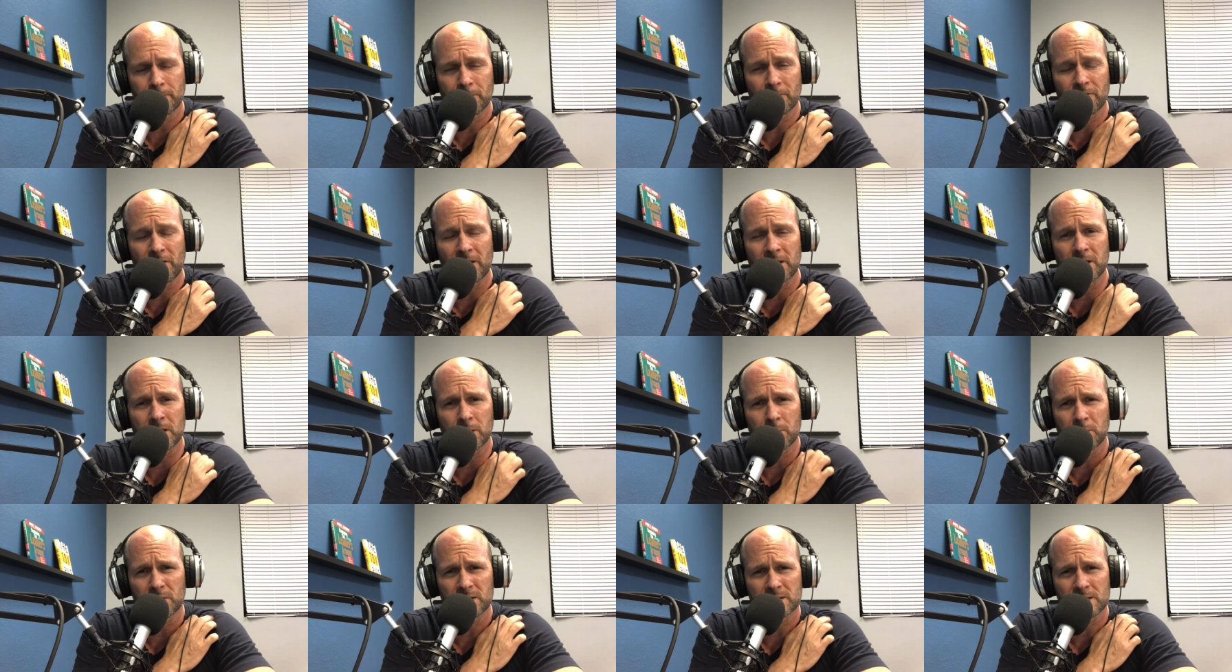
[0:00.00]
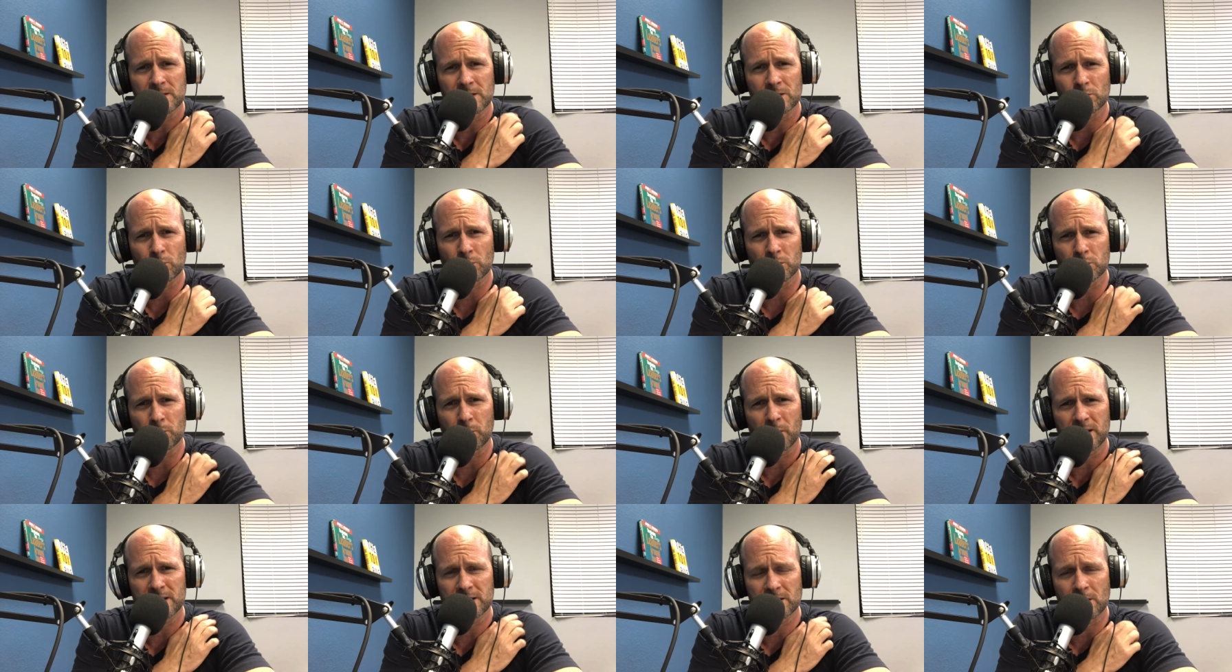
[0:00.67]
vending business,
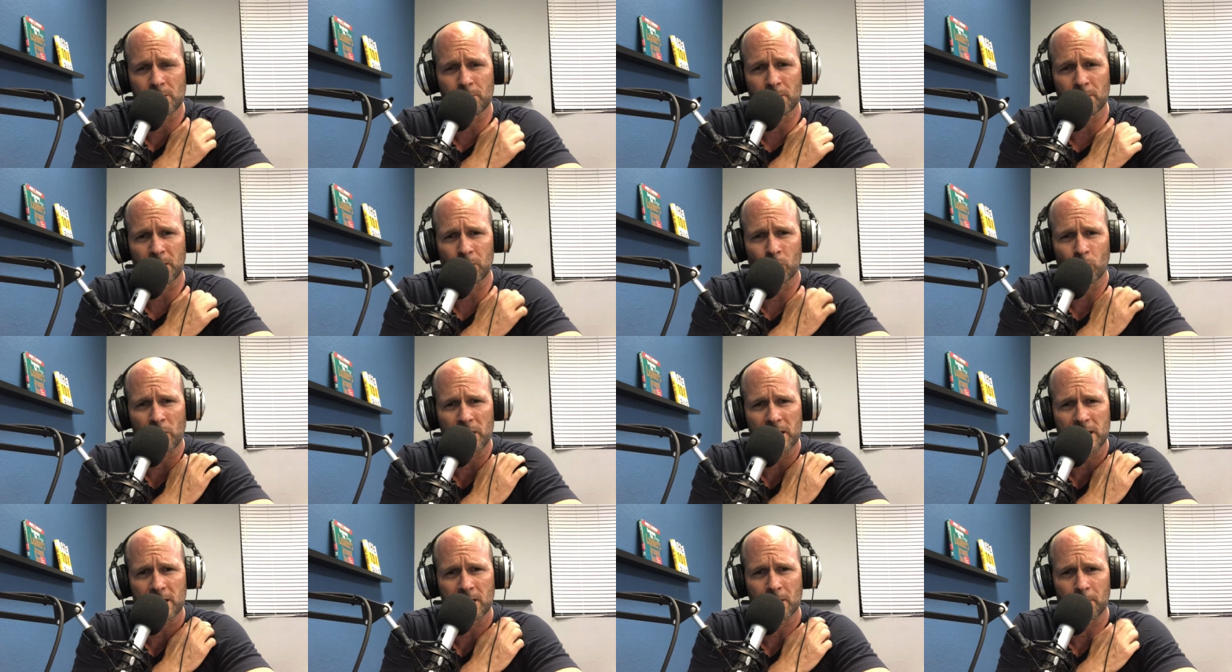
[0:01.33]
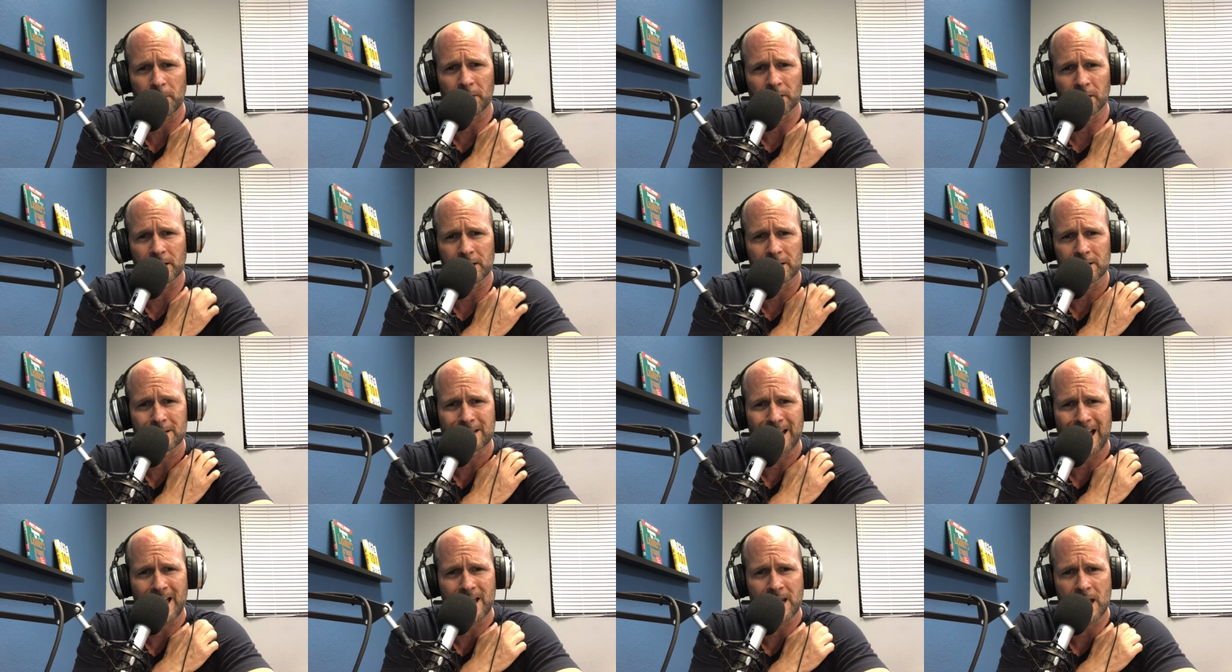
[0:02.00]
which basically meant waking up at like
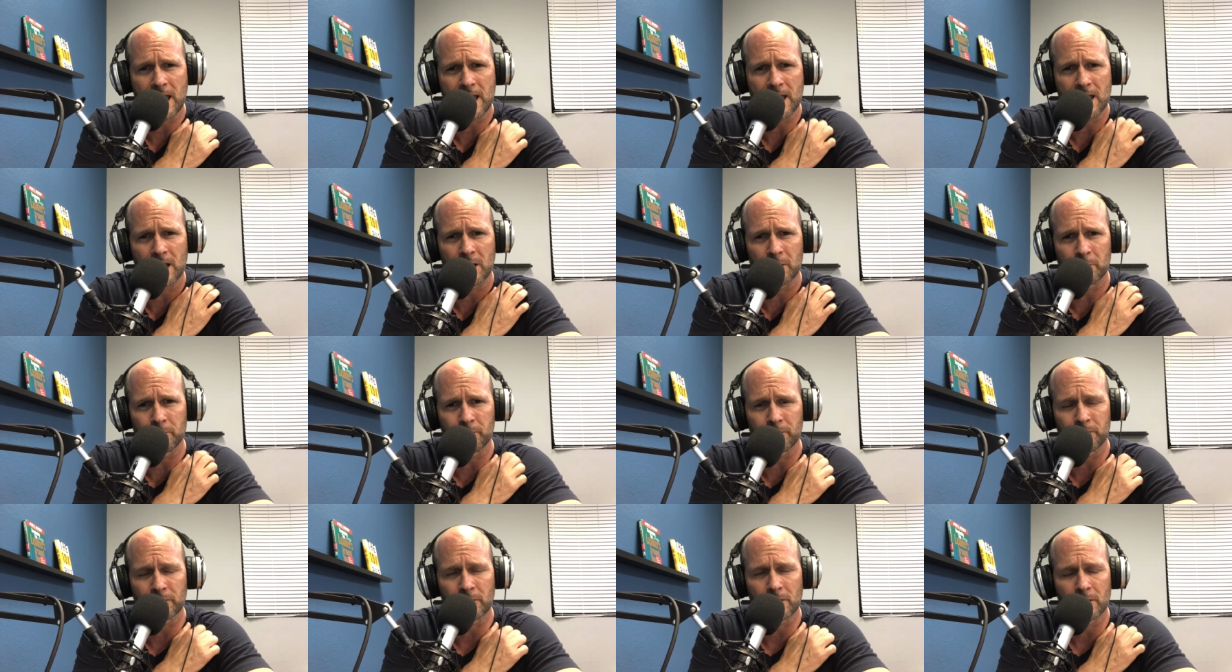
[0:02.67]
9 a.m.